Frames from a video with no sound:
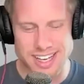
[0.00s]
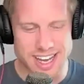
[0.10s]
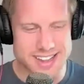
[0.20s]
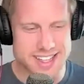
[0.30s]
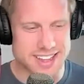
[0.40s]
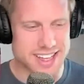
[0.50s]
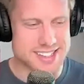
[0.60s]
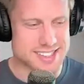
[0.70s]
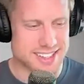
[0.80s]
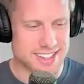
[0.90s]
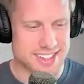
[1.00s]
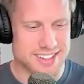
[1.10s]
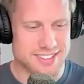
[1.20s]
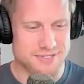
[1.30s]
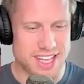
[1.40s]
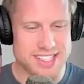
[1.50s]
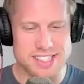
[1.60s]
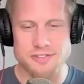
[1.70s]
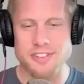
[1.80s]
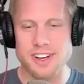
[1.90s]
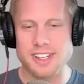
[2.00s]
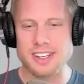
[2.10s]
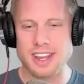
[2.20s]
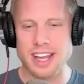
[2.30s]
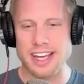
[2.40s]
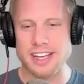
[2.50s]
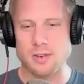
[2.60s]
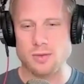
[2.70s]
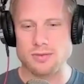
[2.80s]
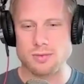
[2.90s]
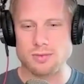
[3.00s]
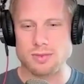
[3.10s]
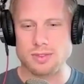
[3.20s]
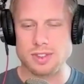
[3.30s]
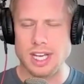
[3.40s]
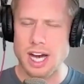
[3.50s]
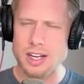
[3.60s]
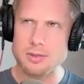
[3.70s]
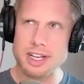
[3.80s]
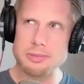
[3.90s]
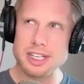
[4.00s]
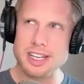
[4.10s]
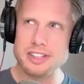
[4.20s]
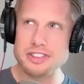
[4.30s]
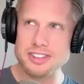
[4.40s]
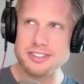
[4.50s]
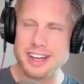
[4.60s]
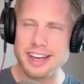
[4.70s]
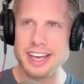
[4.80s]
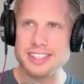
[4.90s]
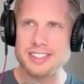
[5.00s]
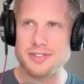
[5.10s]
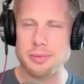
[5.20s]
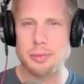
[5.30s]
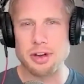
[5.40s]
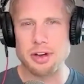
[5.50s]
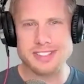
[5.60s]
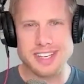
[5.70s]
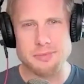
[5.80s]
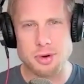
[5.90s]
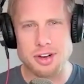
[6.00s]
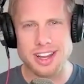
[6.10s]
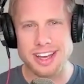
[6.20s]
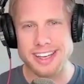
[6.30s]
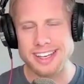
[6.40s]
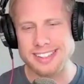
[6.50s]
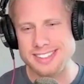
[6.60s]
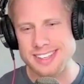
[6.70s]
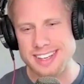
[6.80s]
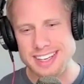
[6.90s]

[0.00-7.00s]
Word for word: i i think that's uh it's a fun like non-recommendation i guess from a book standpoint like it's right.